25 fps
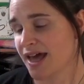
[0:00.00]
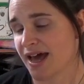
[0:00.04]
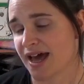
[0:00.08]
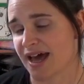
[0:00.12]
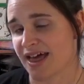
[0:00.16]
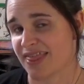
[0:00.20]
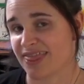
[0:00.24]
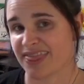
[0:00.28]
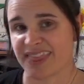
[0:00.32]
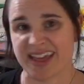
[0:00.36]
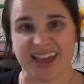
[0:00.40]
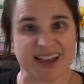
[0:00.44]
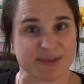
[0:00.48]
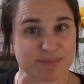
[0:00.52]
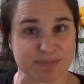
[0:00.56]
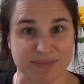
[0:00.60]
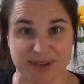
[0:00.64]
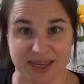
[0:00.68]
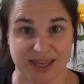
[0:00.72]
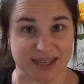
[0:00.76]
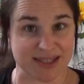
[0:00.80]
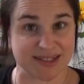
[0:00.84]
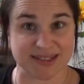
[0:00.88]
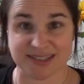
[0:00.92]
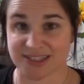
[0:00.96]
And that
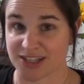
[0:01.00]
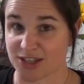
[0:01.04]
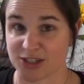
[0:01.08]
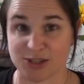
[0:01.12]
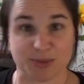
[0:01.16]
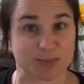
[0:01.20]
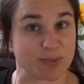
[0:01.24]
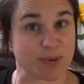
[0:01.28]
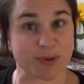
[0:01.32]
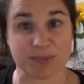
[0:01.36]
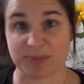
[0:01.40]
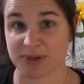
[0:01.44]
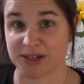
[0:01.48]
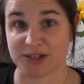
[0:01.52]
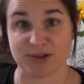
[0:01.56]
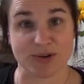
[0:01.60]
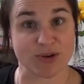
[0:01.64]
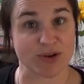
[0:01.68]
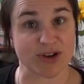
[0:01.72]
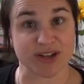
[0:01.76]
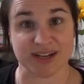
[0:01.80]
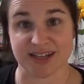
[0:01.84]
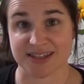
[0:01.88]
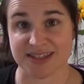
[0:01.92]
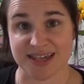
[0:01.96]
means that you're probably
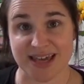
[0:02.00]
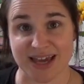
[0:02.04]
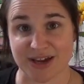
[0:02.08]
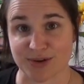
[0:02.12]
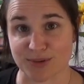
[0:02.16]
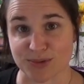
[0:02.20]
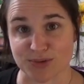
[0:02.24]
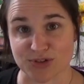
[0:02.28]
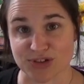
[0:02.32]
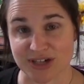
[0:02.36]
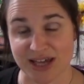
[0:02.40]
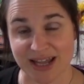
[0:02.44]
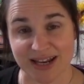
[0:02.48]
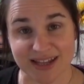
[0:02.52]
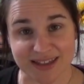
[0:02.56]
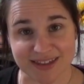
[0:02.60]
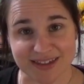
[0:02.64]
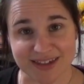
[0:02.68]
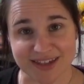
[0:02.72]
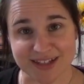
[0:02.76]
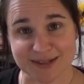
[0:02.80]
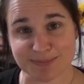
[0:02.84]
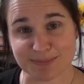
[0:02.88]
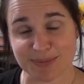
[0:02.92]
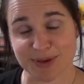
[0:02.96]
not going to tackle
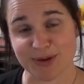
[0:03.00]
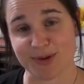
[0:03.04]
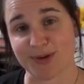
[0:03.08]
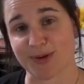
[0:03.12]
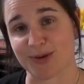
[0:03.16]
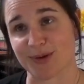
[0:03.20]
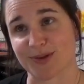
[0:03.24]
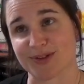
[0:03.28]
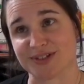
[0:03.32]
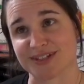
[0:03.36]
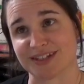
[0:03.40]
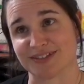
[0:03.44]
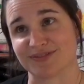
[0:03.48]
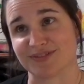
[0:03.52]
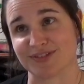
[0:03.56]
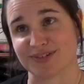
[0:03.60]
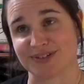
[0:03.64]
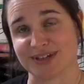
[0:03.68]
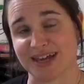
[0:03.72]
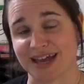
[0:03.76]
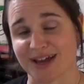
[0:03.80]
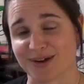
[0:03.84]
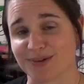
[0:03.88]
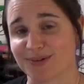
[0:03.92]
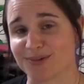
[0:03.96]
challenges, because if you
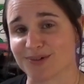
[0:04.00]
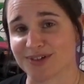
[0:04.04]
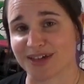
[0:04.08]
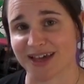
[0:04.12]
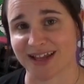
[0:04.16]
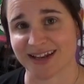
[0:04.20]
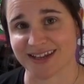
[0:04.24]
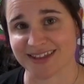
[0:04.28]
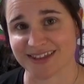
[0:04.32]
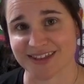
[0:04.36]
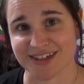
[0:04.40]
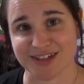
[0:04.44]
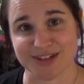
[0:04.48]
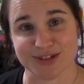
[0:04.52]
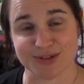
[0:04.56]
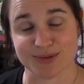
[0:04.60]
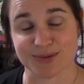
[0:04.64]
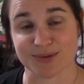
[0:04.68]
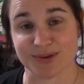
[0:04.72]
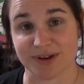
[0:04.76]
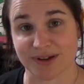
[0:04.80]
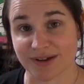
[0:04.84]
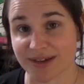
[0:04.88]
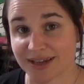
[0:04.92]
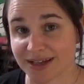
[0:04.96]
tackle challenges,
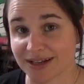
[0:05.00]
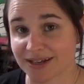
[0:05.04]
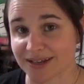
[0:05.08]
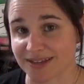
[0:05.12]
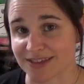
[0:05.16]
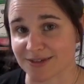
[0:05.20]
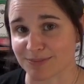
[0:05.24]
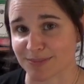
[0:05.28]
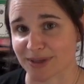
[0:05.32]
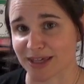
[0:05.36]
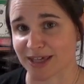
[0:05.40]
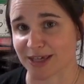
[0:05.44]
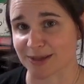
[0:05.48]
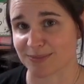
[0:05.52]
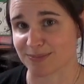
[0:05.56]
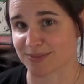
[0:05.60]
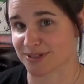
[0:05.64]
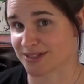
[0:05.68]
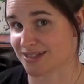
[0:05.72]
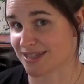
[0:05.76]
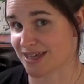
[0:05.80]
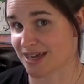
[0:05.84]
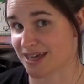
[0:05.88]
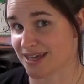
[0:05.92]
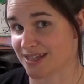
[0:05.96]
you're likely to make
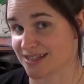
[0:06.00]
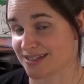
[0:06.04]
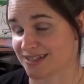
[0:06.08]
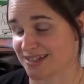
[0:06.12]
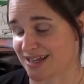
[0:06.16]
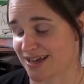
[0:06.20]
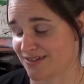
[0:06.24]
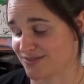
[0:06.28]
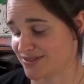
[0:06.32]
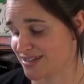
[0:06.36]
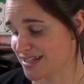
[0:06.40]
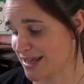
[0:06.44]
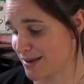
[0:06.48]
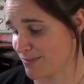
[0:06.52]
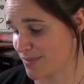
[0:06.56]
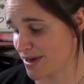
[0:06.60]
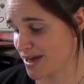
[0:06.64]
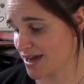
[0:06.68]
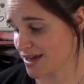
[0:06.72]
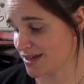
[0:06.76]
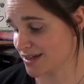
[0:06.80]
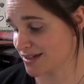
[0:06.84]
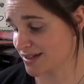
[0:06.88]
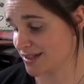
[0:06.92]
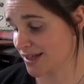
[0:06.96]
mistakes and have
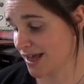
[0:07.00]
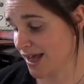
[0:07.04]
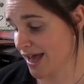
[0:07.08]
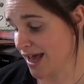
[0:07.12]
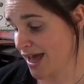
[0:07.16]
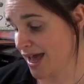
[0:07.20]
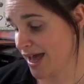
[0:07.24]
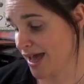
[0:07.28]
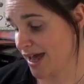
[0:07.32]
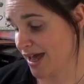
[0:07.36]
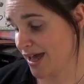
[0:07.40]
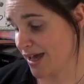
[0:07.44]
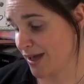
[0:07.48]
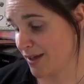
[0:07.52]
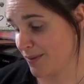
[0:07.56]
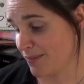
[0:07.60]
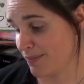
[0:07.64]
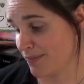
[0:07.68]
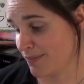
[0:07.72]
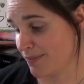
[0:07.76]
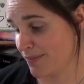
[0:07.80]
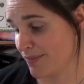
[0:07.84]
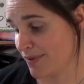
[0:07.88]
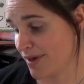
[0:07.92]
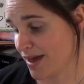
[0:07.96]
setbacks.
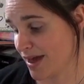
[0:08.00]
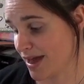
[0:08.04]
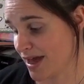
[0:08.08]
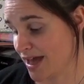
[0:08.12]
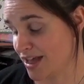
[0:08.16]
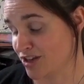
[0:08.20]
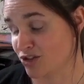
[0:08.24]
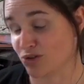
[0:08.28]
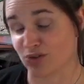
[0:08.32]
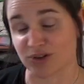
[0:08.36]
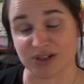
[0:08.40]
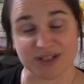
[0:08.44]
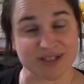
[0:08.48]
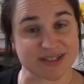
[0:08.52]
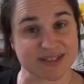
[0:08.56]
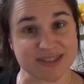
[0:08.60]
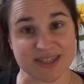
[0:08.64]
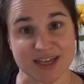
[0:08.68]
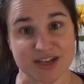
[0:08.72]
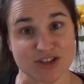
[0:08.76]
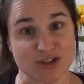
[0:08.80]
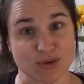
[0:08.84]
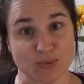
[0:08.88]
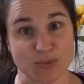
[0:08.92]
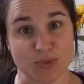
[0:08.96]
And you're going to
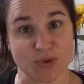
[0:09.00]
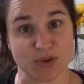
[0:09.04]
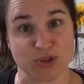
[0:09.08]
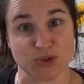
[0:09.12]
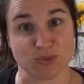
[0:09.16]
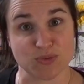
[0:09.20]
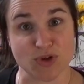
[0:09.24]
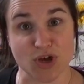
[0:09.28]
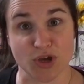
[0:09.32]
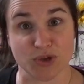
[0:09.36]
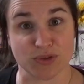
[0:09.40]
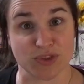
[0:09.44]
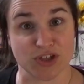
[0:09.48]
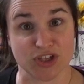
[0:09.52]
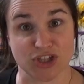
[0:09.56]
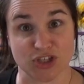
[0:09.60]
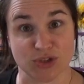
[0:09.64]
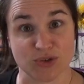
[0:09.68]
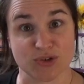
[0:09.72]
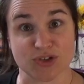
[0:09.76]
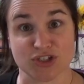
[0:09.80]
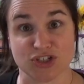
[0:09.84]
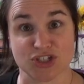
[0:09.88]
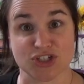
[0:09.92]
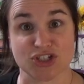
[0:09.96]
stick to what you know that
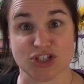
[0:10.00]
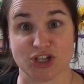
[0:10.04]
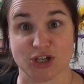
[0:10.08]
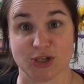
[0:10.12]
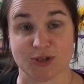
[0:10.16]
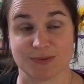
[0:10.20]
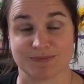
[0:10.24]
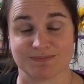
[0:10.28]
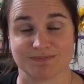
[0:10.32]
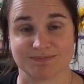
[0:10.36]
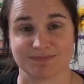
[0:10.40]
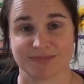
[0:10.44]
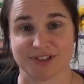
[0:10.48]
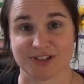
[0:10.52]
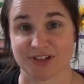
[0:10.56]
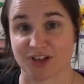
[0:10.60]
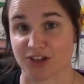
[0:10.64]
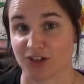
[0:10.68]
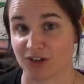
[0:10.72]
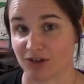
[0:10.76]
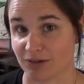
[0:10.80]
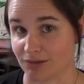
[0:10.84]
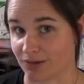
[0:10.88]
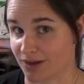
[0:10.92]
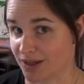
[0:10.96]
you can do. So
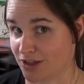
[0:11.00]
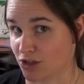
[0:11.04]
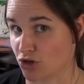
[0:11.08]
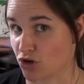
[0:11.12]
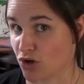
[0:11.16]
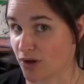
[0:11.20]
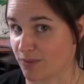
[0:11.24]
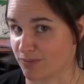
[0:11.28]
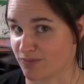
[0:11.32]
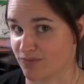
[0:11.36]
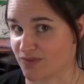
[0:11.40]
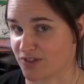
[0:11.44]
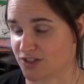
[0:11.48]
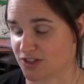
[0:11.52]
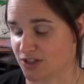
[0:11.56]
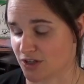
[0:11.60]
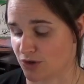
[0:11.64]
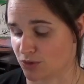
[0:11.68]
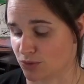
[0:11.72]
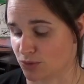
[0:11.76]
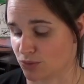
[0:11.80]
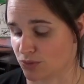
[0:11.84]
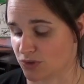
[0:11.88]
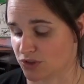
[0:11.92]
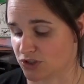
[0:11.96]
you're in your comfort
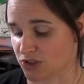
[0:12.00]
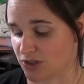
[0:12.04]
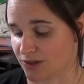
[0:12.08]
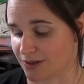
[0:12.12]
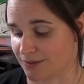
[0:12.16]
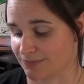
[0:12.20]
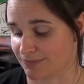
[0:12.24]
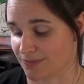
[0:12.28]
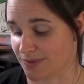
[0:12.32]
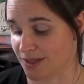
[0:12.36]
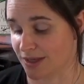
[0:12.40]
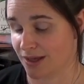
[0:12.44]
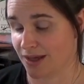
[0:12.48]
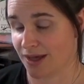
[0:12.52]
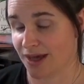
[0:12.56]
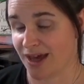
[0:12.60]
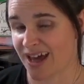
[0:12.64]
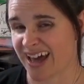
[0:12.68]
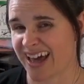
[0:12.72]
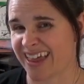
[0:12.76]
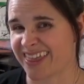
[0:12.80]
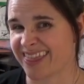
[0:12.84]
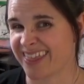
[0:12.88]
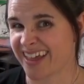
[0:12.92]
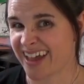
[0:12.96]
zone all the time.
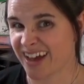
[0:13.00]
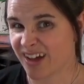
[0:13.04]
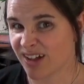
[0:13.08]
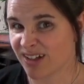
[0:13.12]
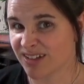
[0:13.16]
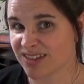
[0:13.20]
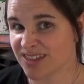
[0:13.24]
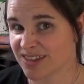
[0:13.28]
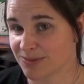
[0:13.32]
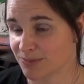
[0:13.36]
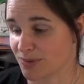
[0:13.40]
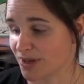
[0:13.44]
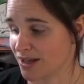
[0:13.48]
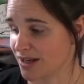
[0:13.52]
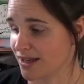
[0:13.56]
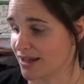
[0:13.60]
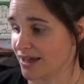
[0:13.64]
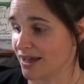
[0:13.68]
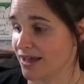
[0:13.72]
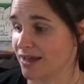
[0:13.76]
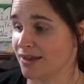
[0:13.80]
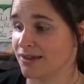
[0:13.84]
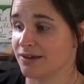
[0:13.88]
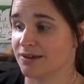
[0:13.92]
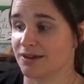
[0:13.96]
And that
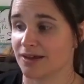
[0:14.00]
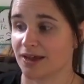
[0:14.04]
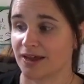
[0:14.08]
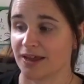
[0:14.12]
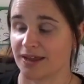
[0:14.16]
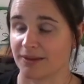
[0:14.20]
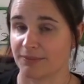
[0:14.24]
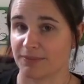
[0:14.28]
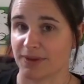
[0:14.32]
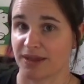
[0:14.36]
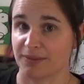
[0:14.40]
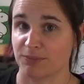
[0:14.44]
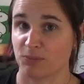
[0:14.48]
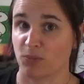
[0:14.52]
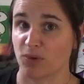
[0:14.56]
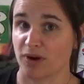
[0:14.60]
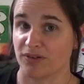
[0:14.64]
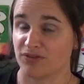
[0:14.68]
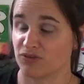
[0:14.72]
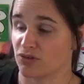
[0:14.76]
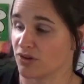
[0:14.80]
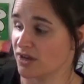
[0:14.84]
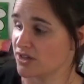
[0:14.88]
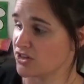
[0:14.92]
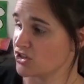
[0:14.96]
ultimately, and what
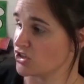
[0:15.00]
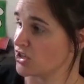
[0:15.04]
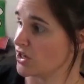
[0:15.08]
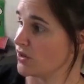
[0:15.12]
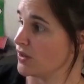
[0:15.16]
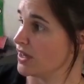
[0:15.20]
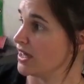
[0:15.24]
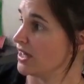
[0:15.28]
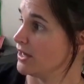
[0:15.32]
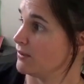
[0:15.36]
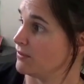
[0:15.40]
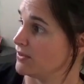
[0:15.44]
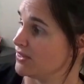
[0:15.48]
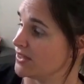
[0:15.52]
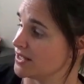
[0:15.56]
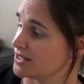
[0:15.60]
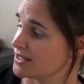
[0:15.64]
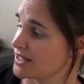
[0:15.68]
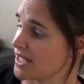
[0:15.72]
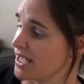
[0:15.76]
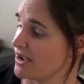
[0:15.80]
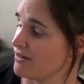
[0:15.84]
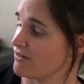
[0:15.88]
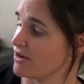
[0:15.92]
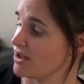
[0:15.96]
I've tried to show here with this
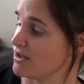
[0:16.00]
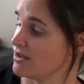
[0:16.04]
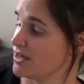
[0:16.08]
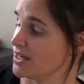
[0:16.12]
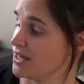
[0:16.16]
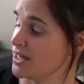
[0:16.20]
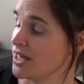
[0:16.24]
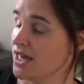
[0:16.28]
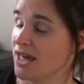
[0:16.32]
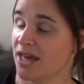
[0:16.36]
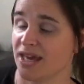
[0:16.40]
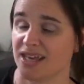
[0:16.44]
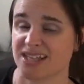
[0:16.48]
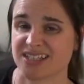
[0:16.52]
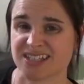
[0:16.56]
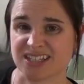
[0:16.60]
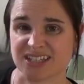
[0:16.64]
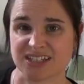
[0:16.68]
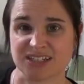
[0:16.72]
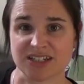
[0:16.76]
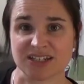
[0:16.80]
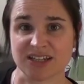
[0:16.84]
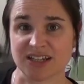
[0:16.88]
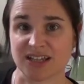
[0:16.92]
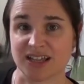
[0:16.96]
arrow, it's
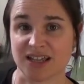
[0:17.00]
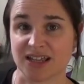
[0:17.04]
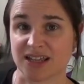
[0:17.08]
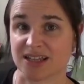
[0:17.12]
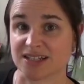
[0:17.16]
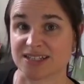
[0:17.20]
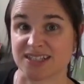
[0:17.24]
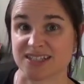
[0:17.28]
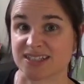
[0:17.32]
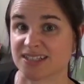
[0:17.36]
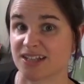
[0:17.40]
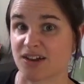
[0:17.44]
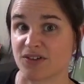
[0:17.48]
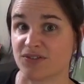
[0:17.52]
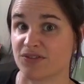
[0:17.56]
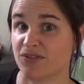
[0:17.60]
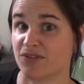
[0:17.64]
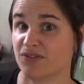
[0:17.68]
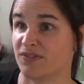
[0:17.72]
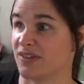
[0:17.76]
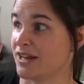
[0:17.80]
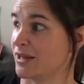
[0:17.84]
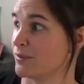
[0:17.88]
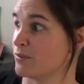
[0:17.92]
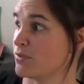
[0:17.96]
a
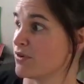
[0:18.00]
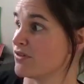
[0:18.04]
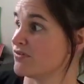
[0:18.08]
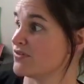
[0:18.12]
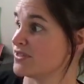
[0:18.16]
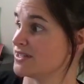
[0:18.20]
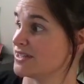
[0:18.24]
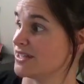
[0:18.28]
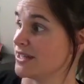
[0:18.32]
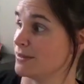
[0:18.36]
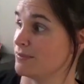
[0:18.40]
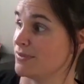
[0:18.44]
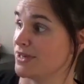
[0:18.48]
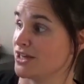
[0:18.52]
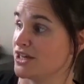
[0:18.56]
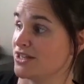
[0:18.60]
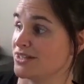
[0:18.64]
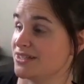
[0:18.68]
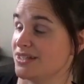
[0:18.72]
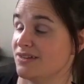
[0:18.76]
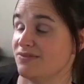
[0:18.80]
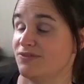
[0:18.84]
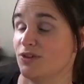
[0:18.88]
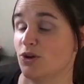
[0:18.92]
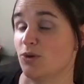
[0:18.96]
self-fulfilling prophecy,
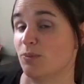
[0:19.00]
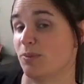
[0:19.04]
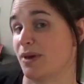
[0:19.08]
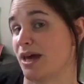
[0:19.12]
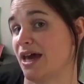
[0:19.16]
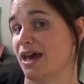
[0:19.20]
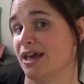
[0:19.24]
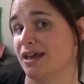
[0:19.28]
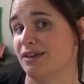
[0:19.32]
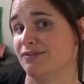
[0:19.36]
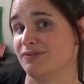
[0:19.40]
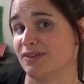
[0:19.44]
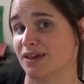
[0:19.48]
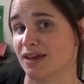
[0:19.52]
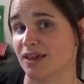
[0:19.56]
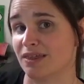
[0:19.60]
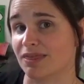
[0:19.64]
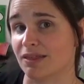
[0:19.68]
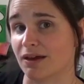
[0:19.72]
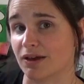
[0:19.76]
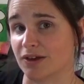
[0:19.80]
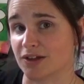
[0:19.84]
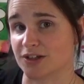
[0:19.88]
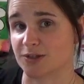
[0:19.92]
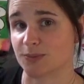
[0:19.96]
because if you're behaving in
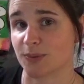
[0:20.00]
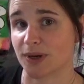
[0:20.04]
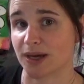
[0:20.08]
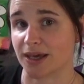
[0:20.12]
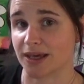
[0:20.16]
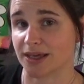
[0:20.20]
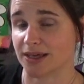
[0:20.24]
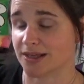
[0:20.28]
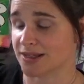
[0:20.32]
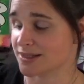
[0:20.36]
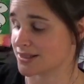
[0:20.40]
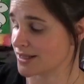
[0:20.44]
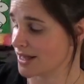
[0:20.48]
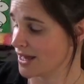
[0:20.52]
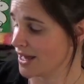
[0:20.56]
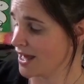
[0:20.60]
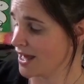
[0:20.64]
those ways,